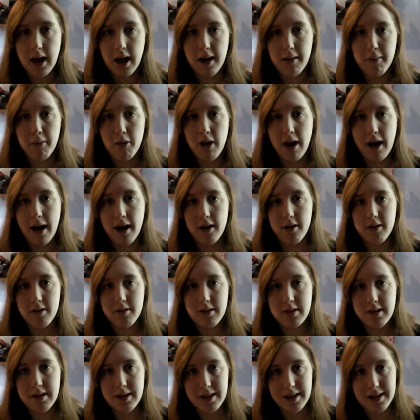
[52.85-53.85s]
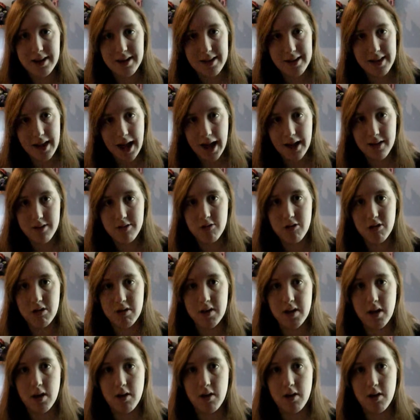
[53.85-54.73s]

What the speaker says: came around to the disaster